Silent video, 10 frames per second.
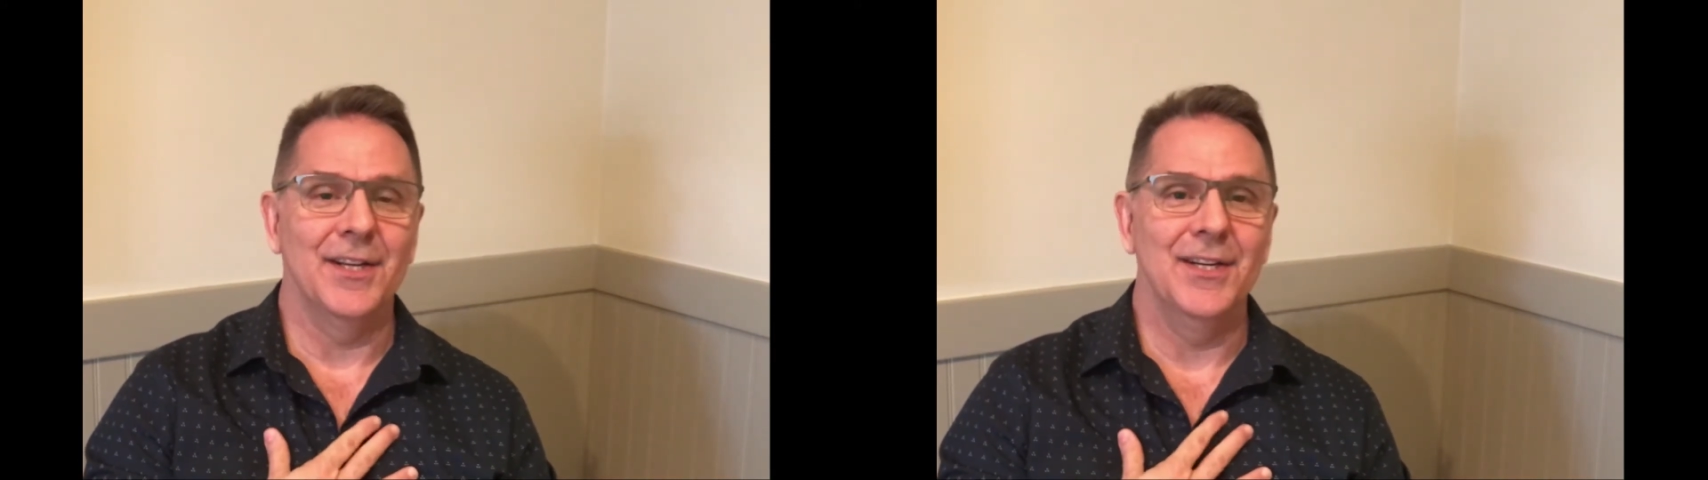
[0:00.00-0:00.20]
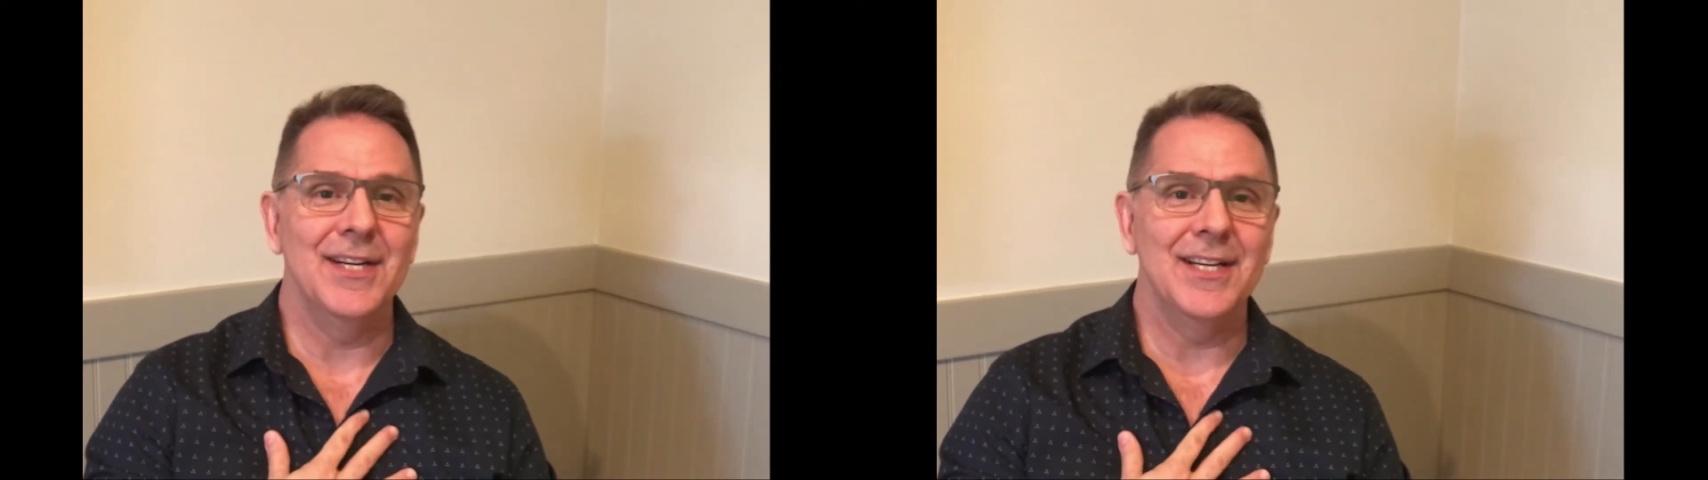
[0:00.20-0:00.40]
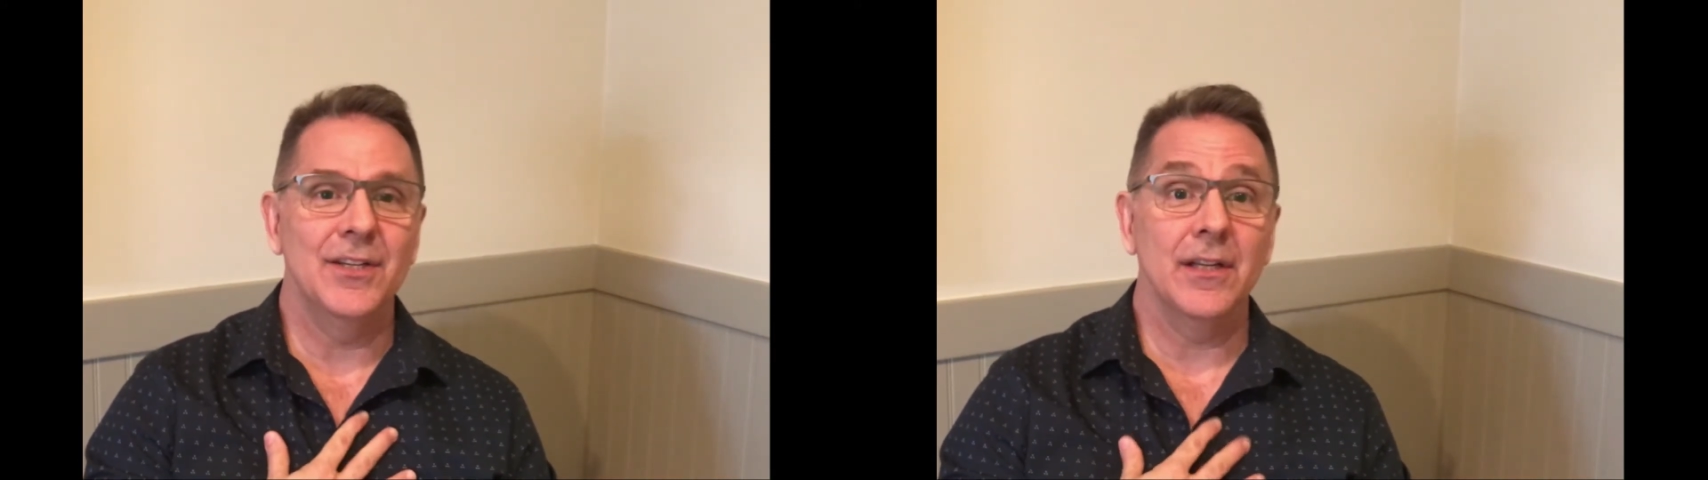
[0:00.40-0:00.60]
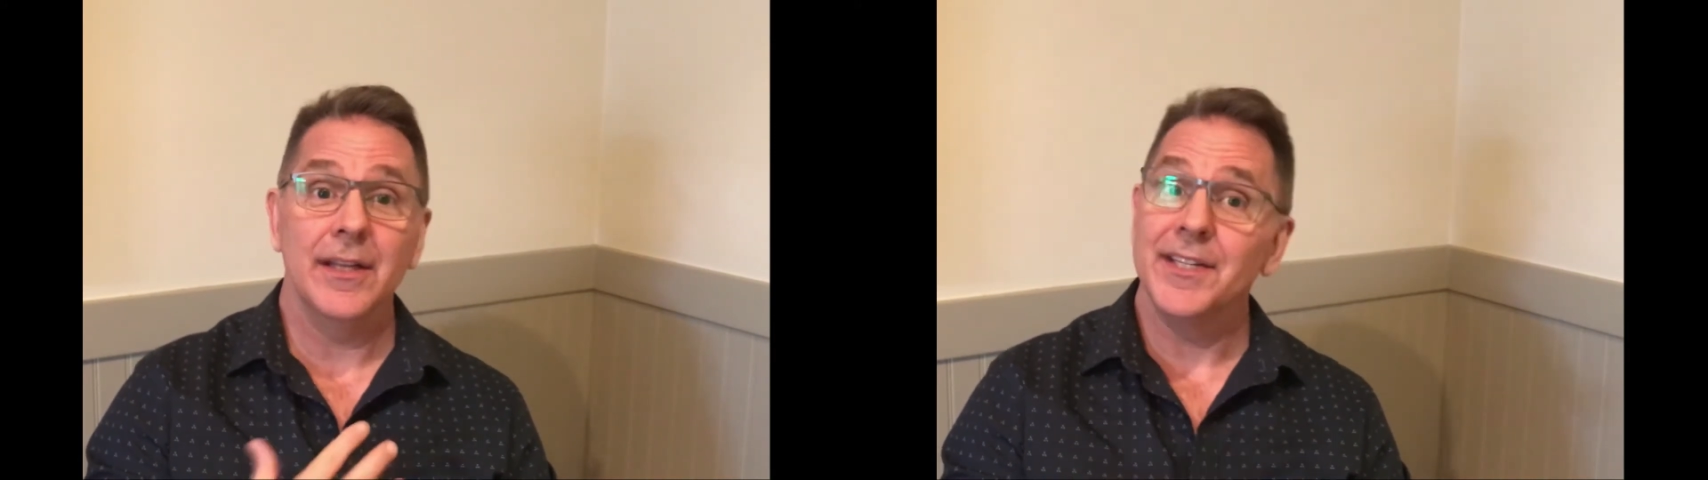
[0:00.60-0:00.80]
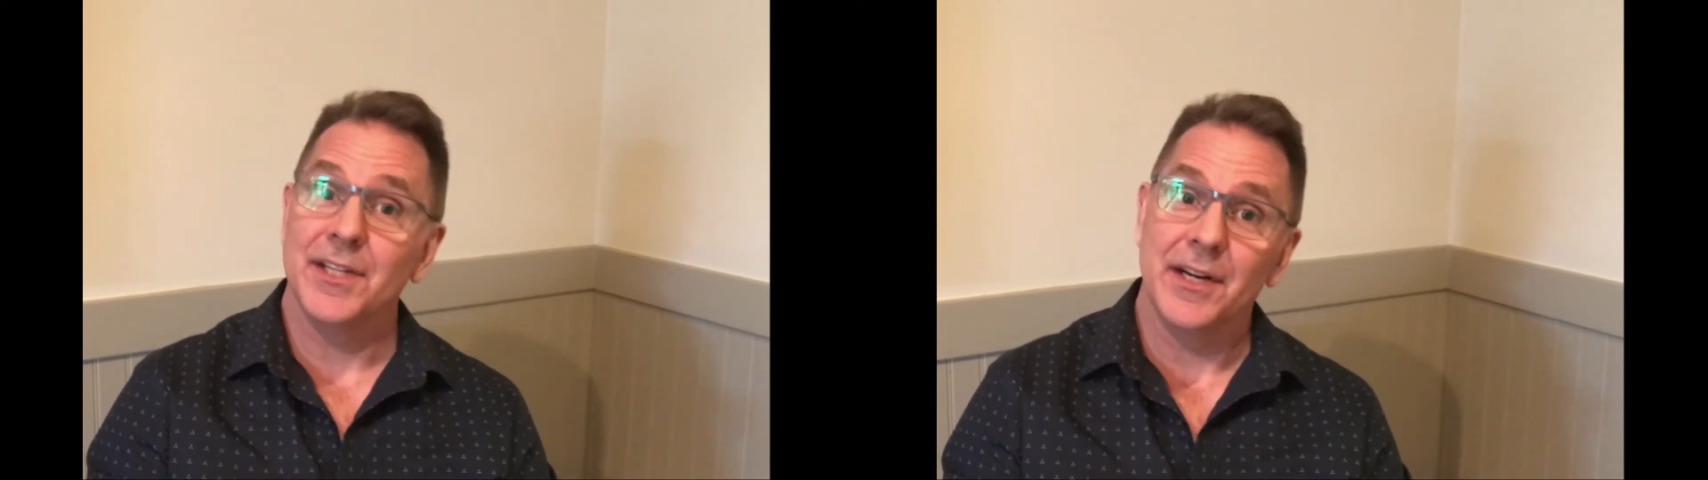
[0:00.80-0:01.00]
that need to
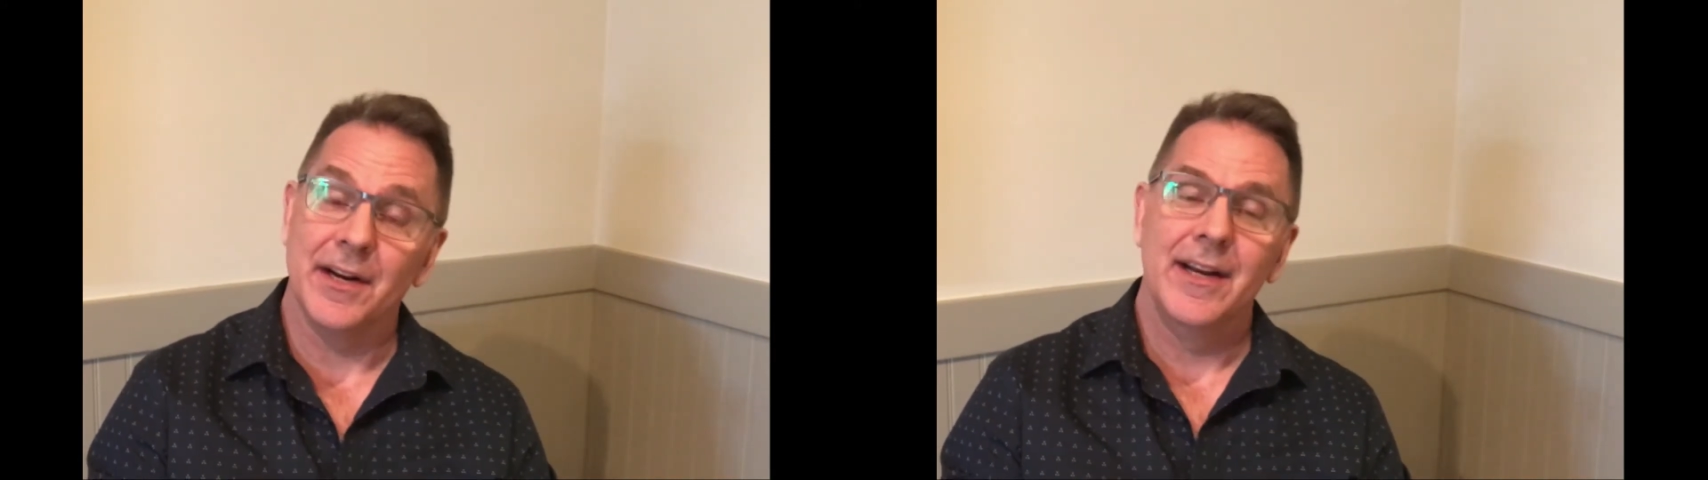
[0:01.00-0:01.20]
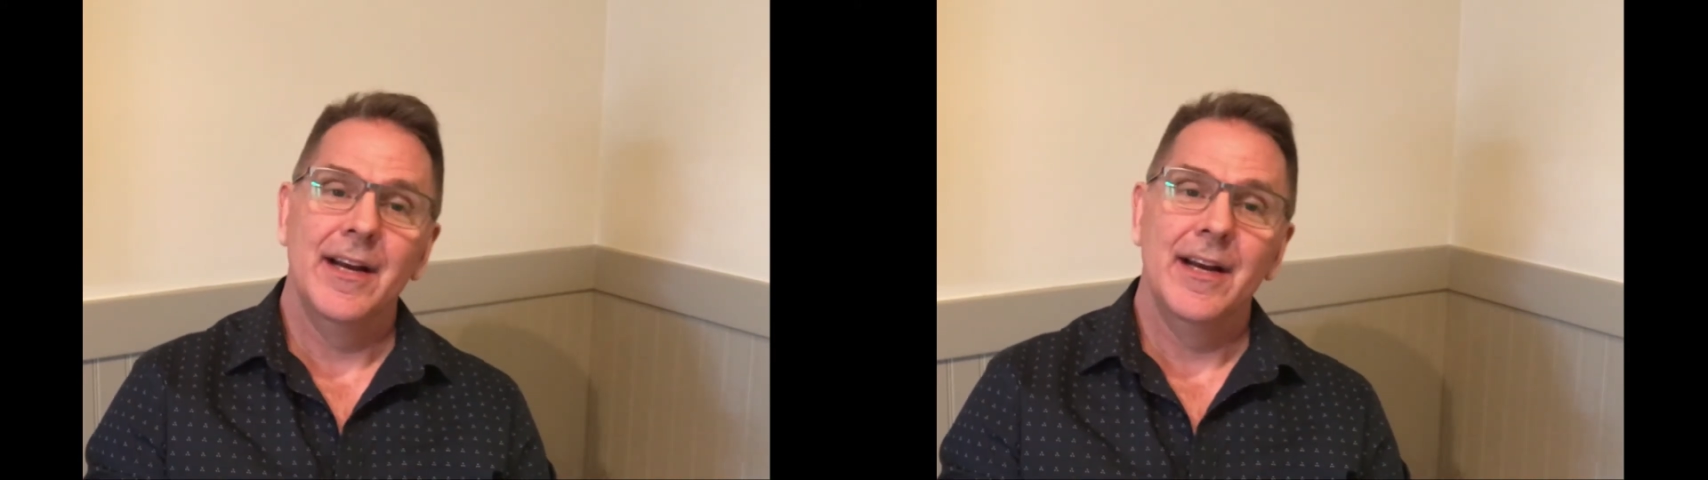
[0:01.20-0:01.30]
listen